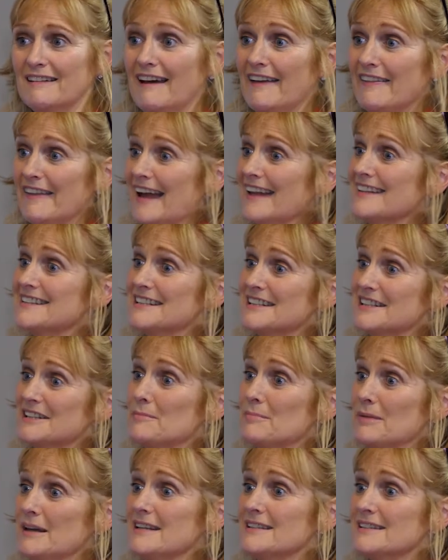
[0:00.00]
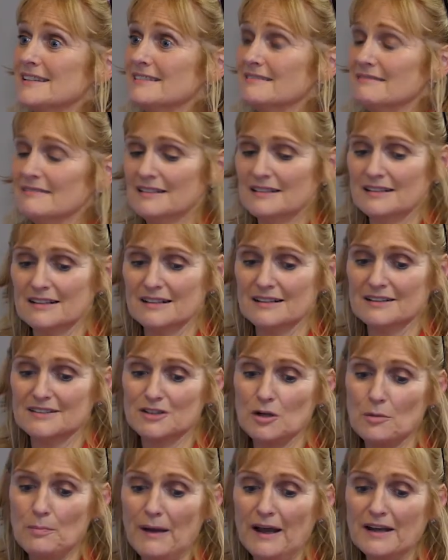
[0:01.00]
And that's the piece.
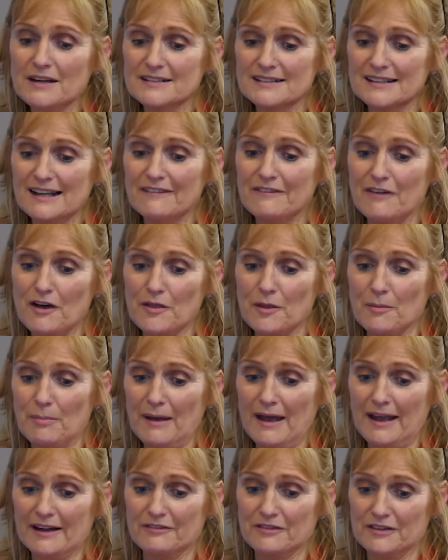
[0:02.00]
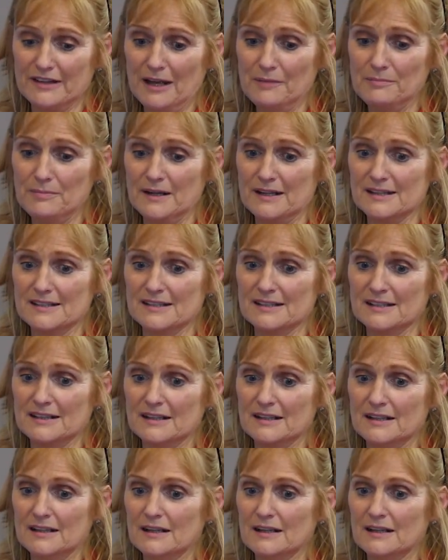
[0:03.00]
So pat yourself on the back for that piece.